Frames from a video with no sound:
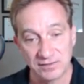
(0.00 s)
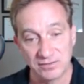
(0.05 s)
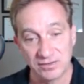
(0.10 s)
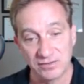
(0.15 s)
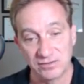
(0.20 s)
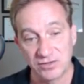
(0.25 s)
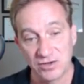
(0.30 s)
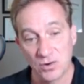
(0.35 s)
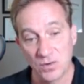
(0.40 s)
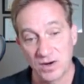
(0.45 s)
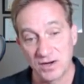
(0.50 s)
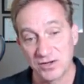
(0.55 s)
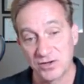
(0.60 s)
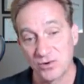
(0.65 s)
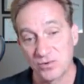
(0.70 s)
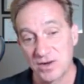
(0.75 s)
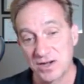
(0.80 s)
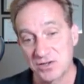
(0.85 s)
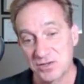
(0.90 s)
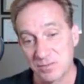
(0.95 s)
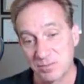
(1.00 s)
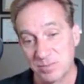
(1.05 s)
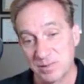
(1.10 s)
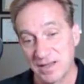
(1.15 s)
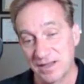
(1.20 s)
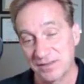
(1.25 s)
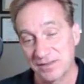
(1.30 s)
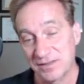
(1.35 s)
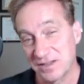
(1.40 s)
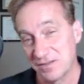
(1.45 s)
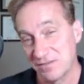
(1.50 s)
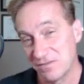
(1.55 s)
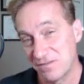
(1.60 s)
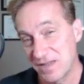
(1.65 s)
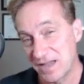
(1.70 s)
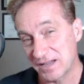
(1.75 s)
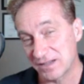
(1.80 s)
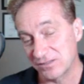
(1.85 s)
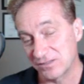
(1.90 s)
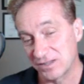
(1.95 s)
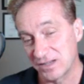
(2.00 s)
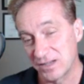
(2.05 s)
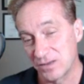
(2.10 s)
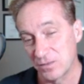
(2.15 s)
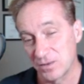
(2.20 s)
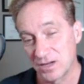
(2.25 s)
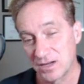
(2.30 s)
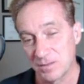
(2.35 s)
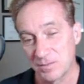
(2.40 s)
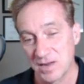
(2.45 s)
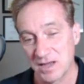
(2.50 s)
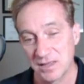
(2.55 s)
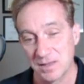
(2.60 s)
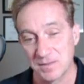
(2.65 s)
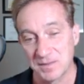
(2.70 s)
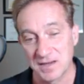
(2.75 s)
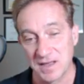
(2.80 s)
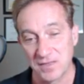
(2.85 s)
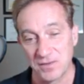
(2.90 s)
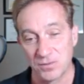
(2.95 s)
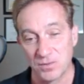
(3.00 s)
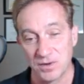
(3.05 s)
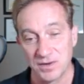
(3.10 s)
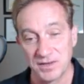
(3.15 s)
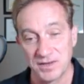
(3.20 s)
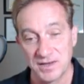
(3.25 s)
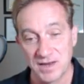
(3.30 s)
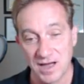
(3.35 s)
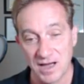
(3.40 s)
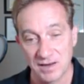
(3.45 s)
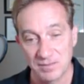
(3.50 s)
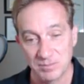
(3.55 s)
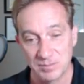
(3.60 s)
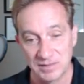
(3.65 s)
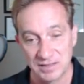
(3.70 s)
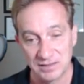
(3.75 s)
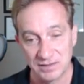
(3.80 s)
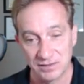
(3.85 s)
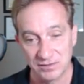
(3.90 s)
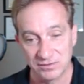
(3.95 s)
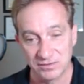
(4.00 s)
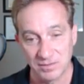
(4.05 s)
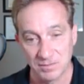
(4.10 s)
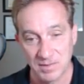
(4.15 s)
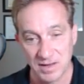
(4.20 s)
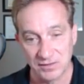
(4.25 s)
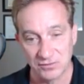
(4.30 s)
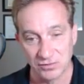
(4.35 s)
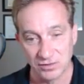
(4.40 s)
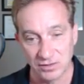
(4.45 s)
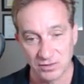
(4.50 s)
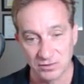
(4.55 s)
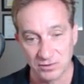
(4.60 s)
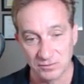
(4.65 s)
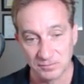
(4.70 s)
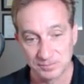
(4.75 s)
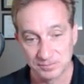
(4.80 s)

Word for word: so our duration plus convexity, when we combine them together, will not be symmetrical.